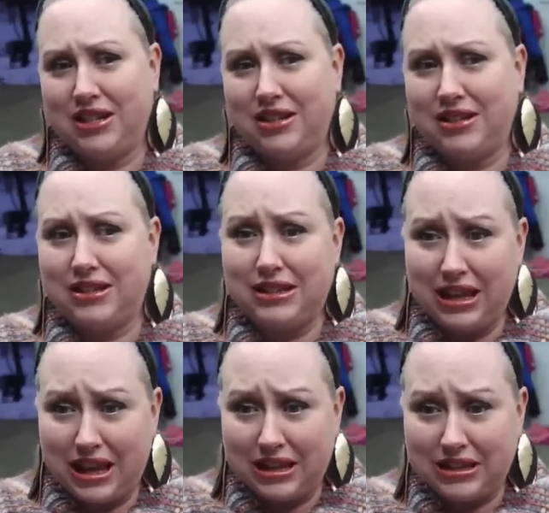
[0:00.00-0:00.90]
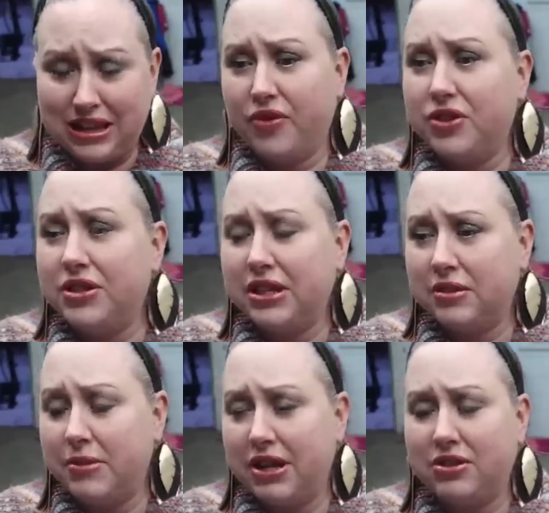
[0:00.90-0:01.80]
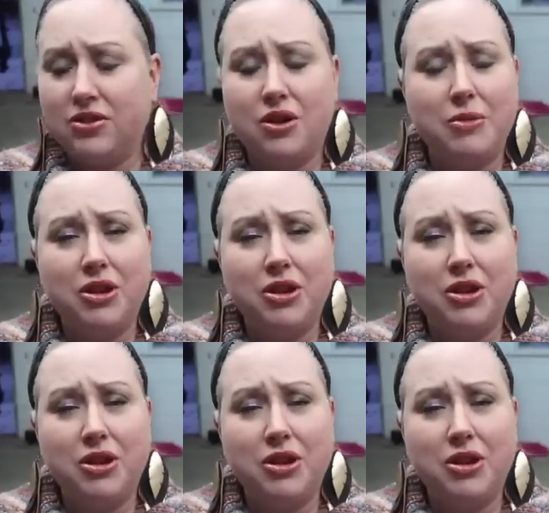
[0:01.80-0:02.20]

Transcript: to sit for six months or I